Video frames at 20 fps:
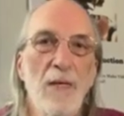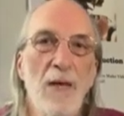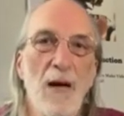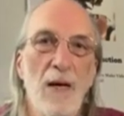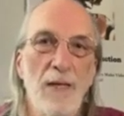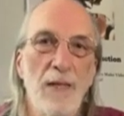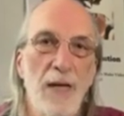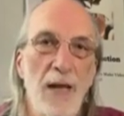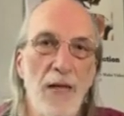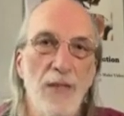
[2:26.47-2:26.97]

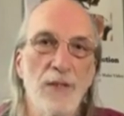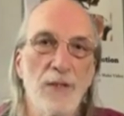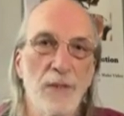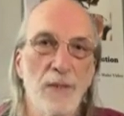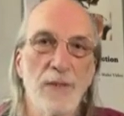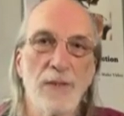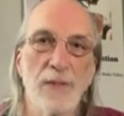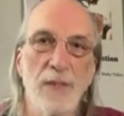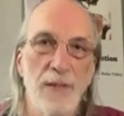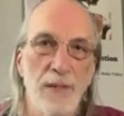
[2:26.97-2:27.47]
our
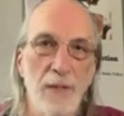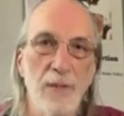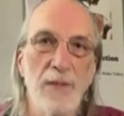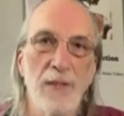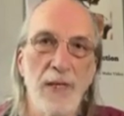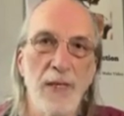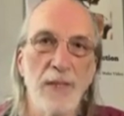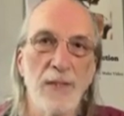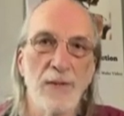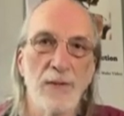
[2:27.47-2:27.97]
national
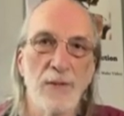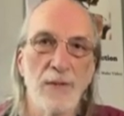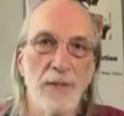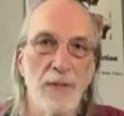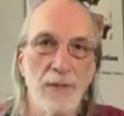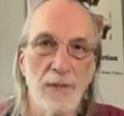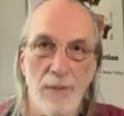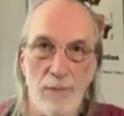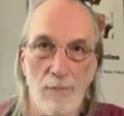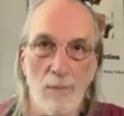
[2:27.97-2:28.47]
security
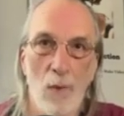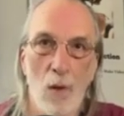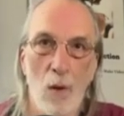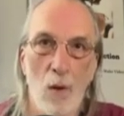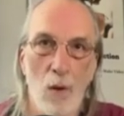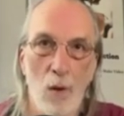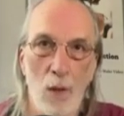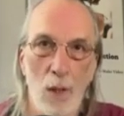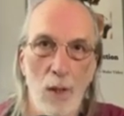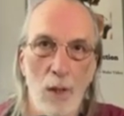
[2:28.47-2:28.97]
interest,
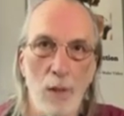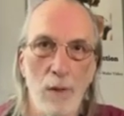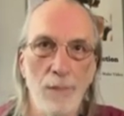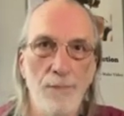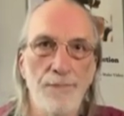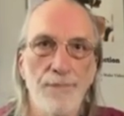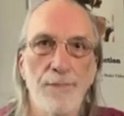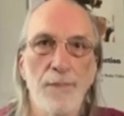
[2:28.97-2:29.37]
oil,